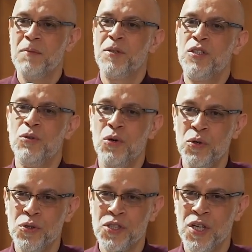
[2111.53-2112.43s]
But you
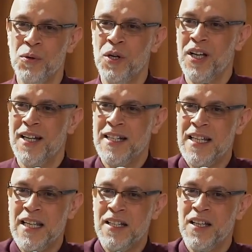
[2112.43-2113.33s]
also
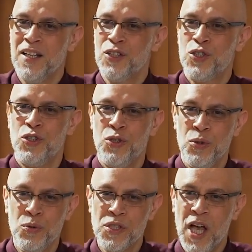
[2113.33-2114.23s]
need to
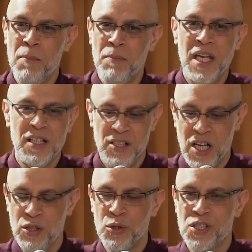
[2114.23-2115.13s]
use a means.
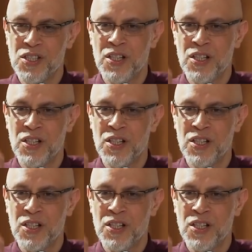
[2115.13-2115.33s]
And your